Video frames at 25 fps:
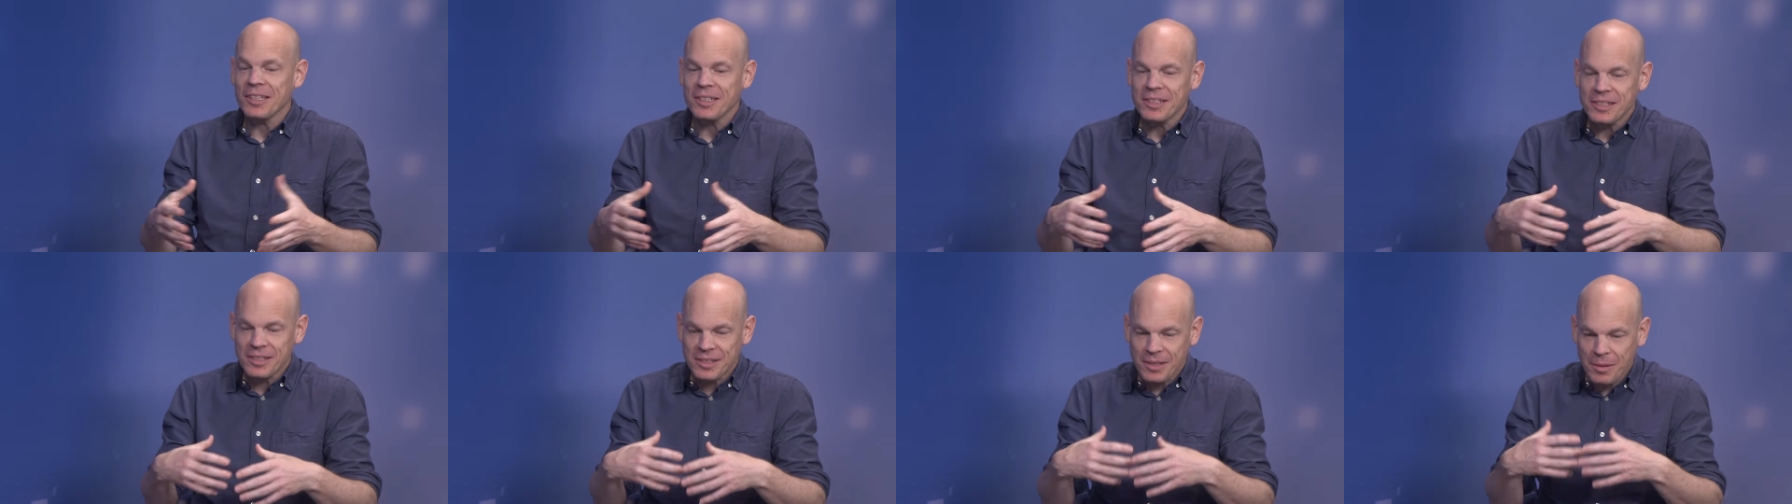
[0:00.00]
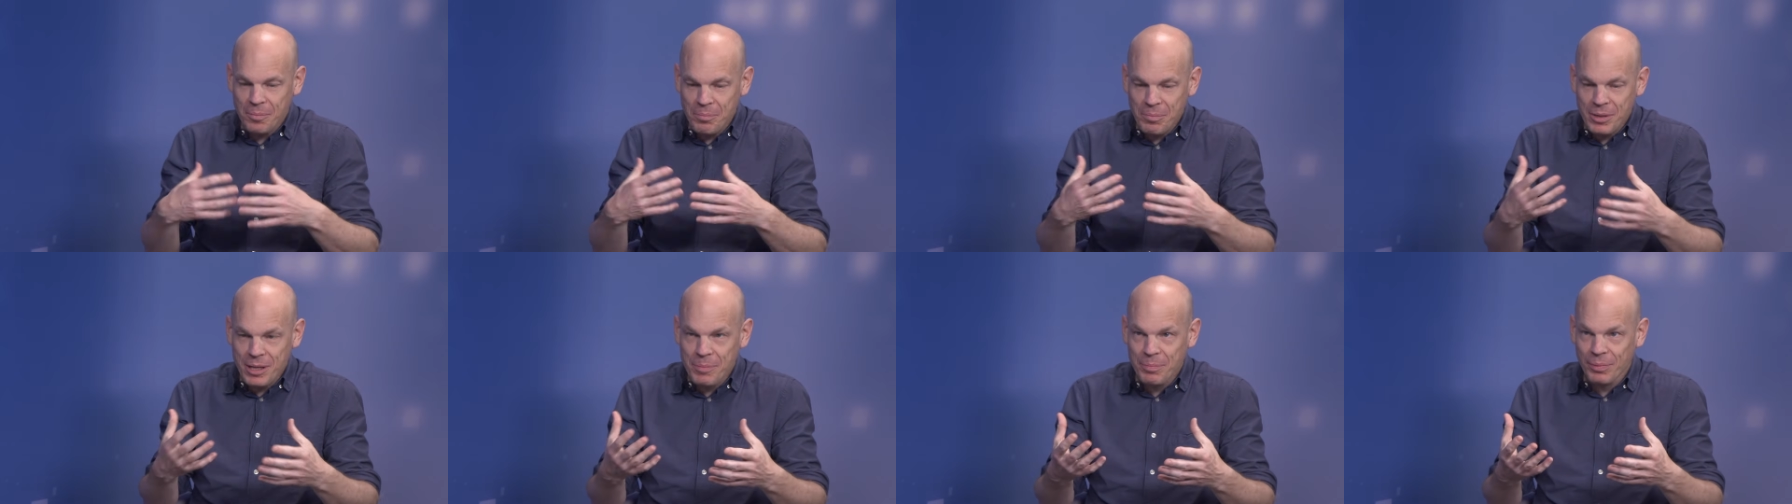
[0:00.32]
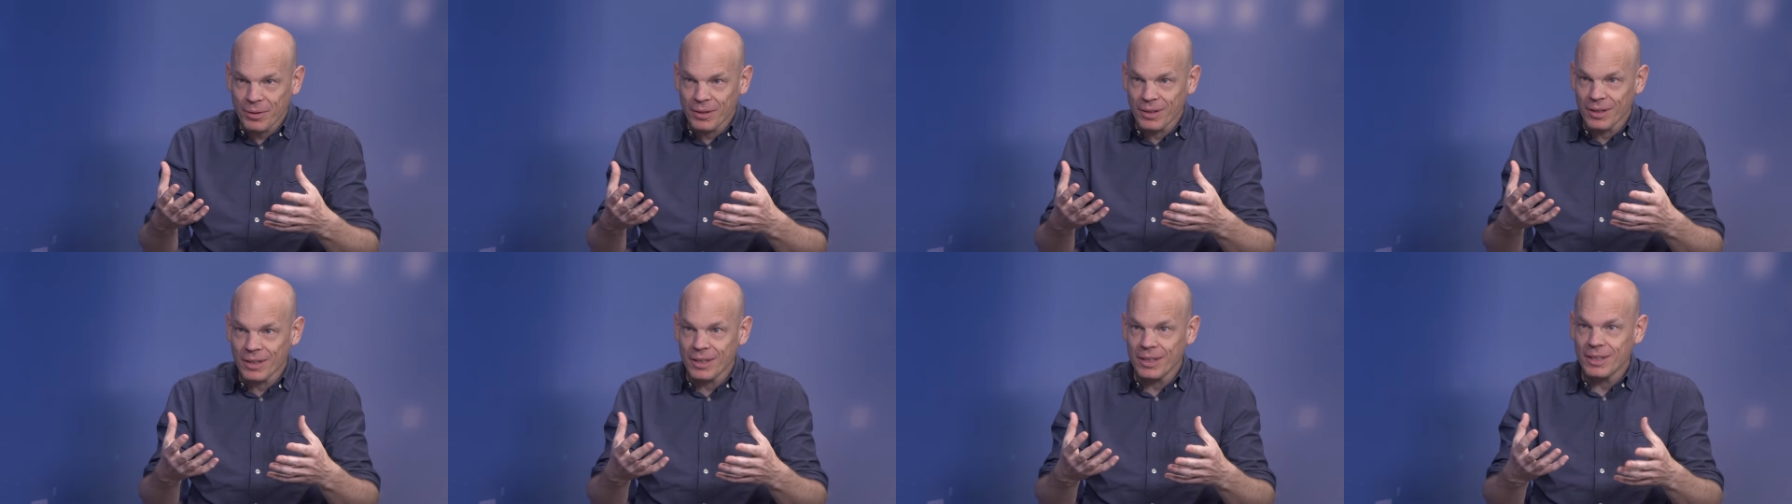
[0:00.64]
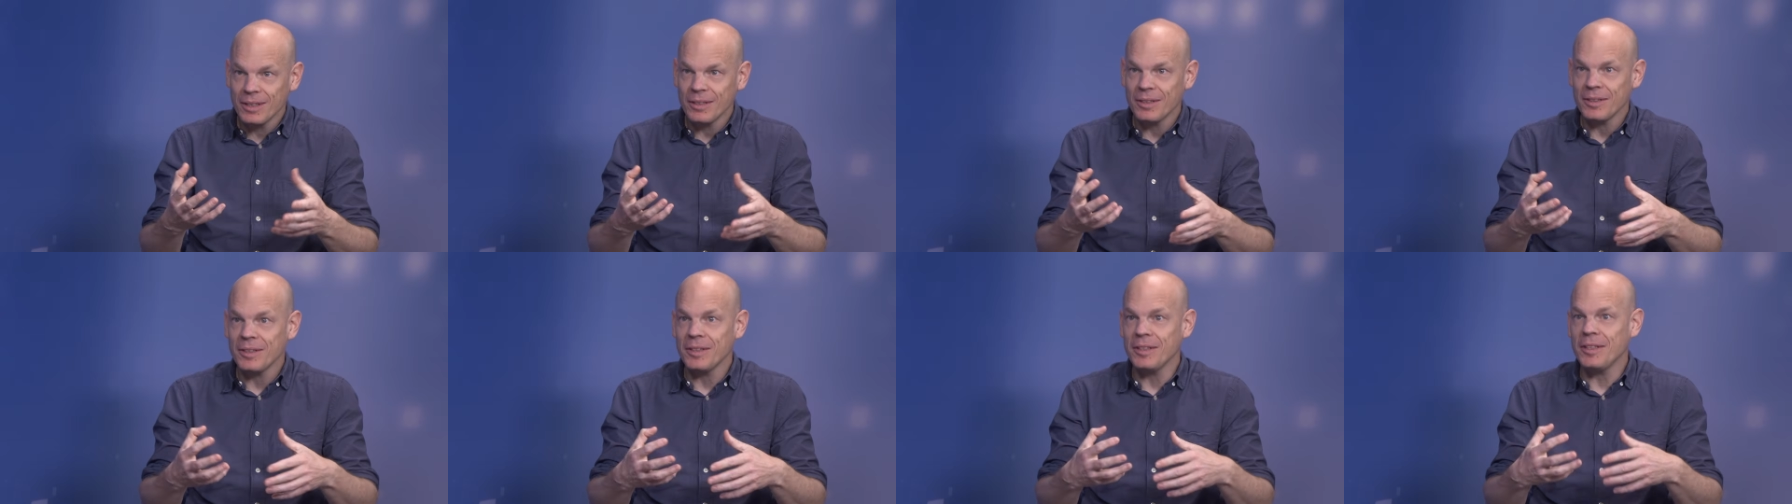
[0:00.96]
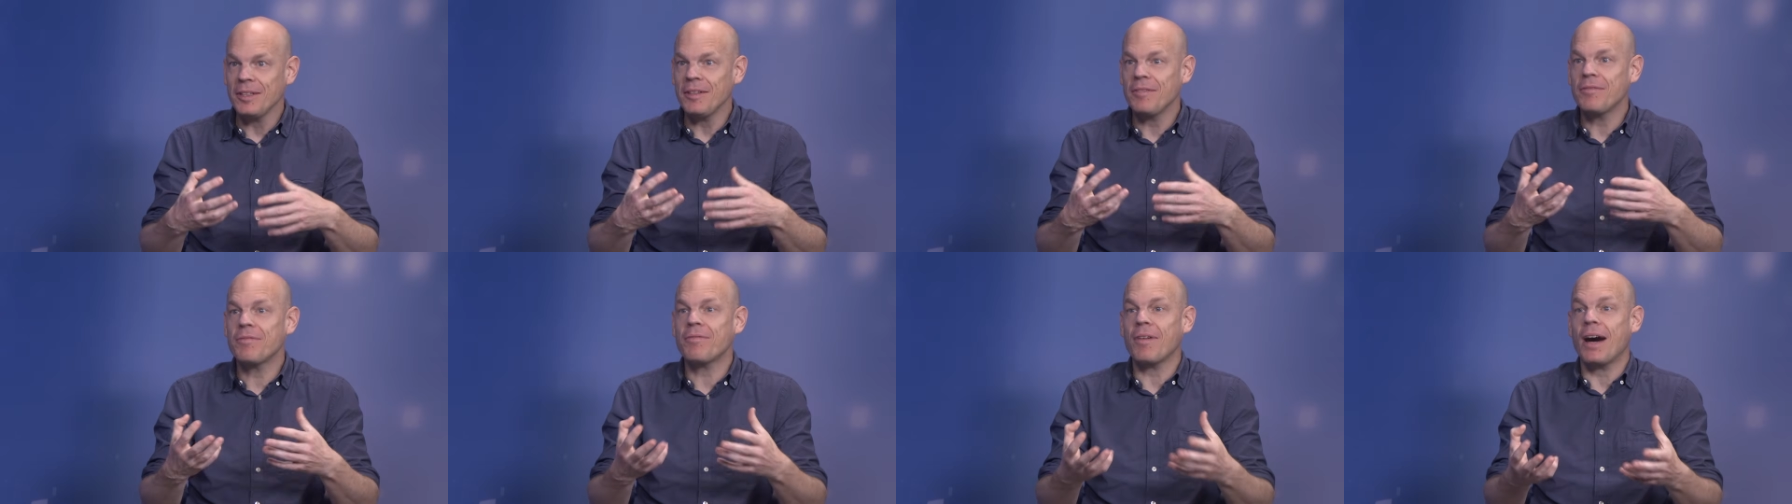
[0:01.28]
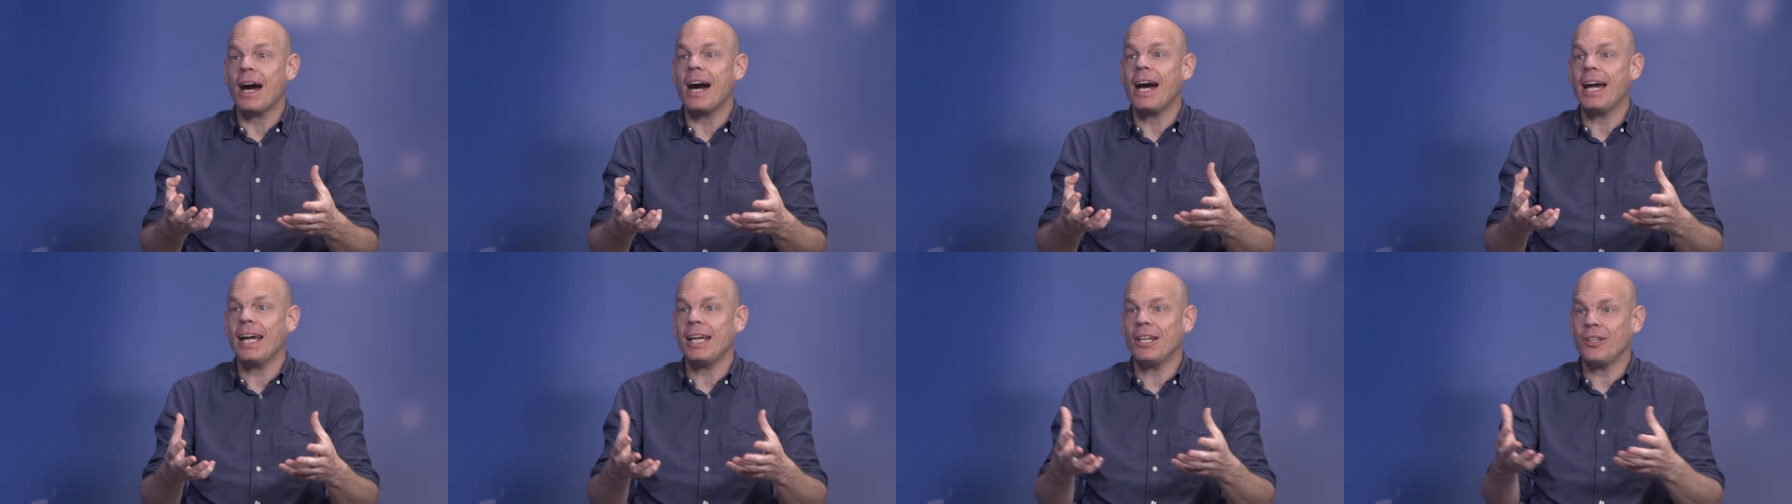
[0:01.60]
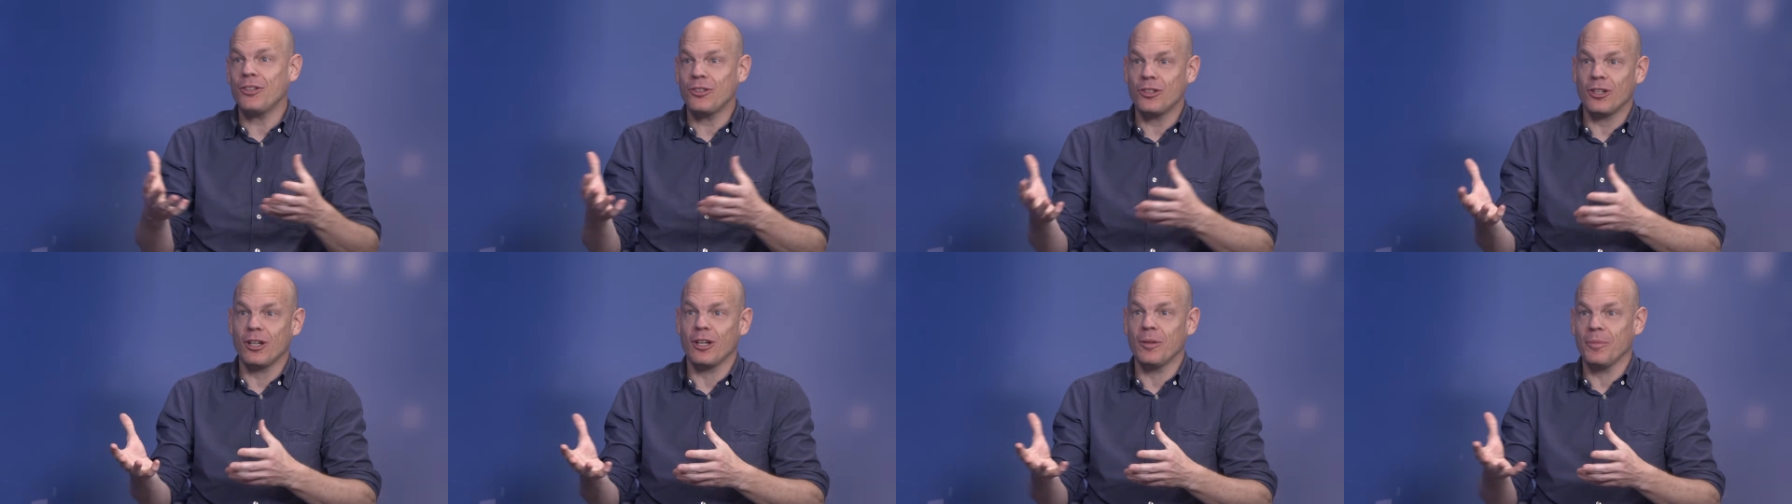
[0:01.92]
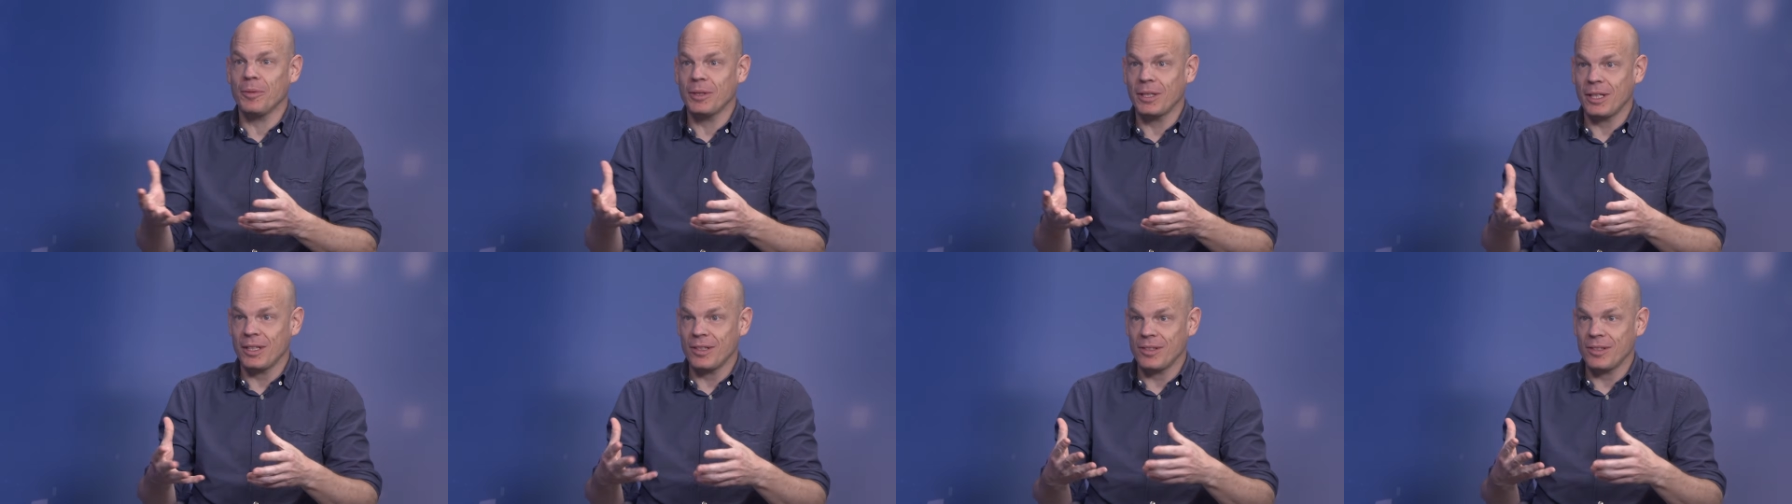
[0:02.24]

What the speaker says: Some people define common